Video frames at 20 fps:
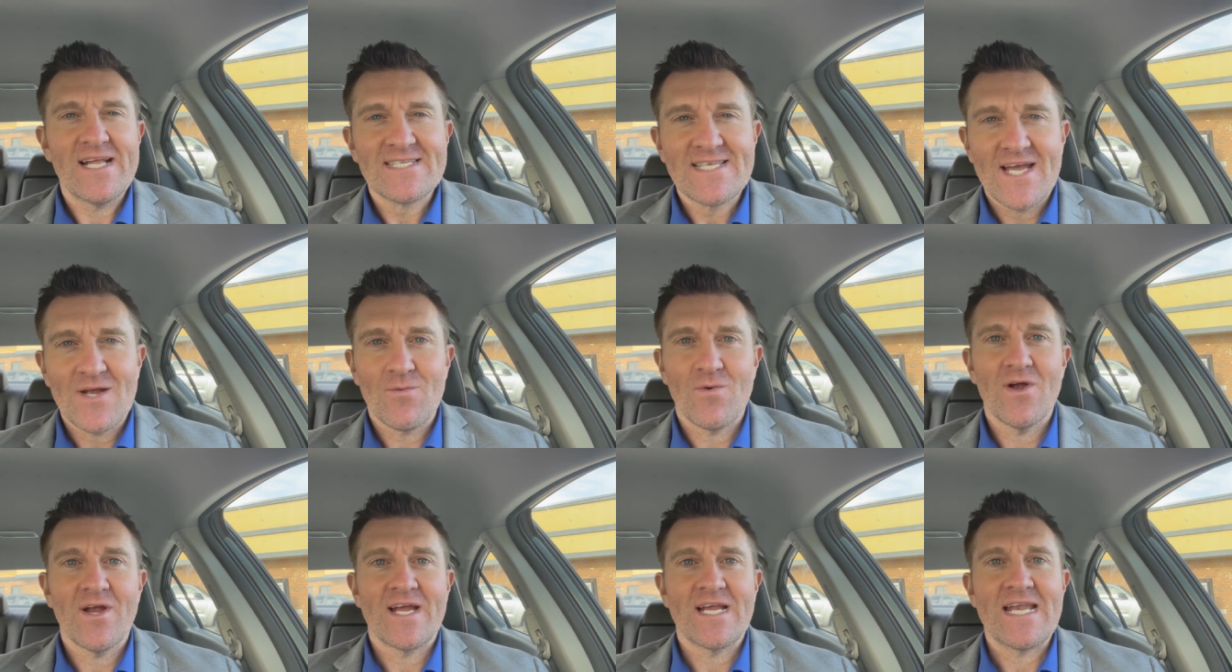It's like
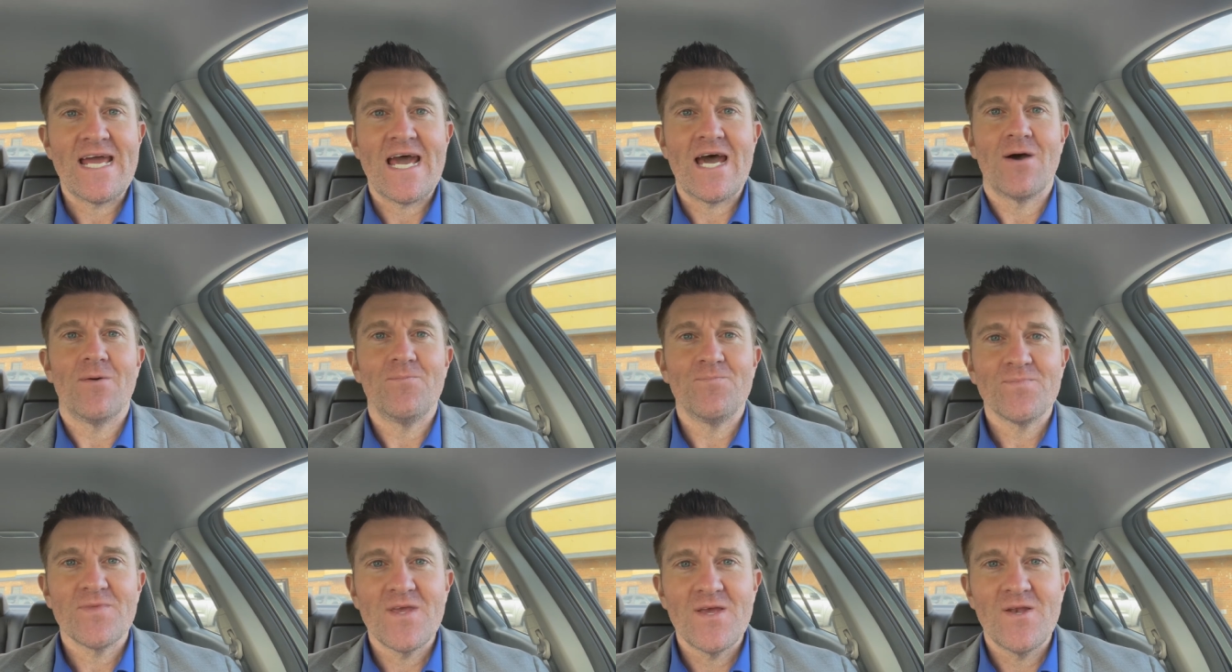working out,
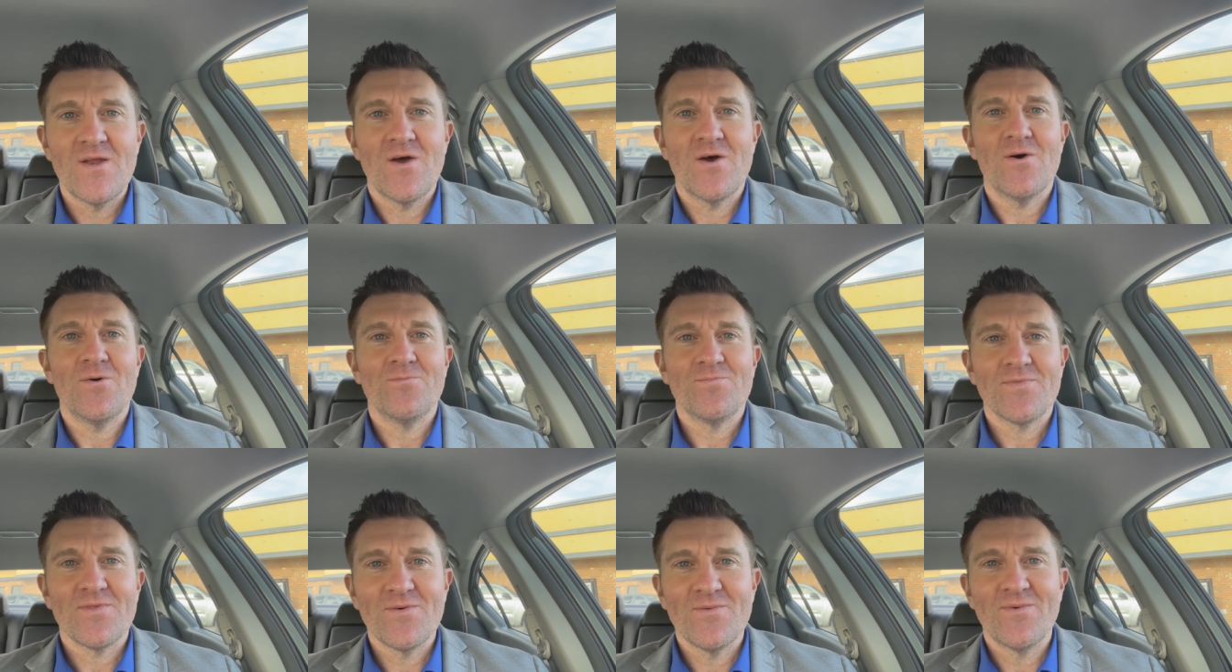you know,
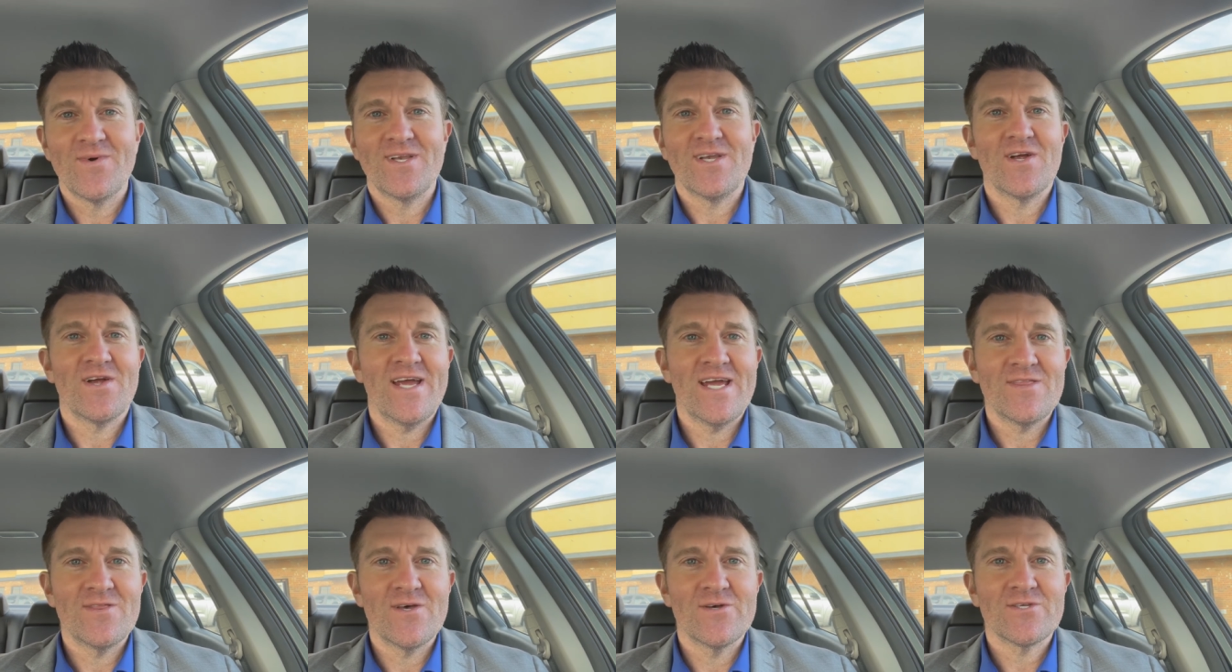when you're
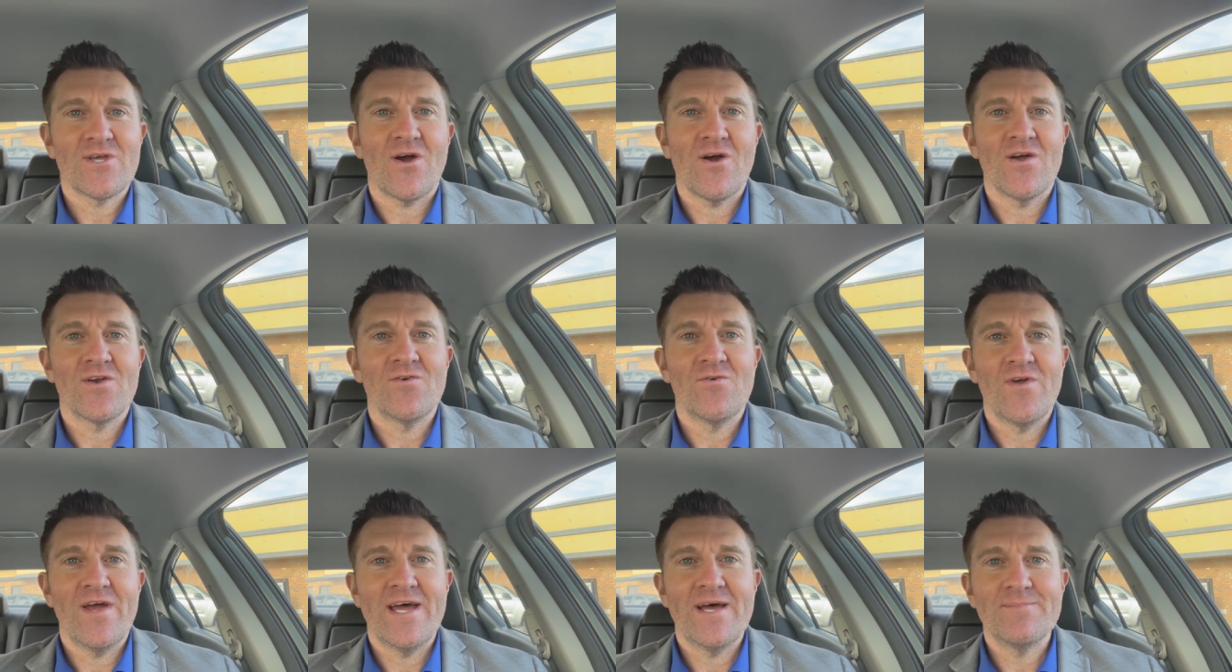hitting those
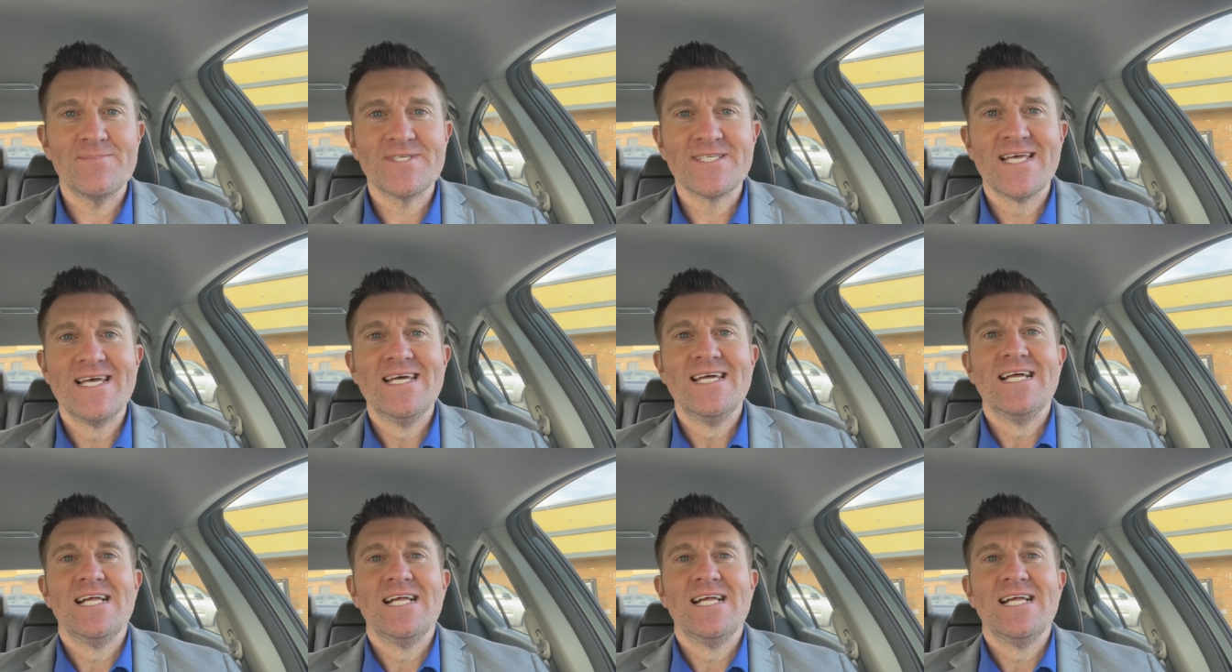hard reps,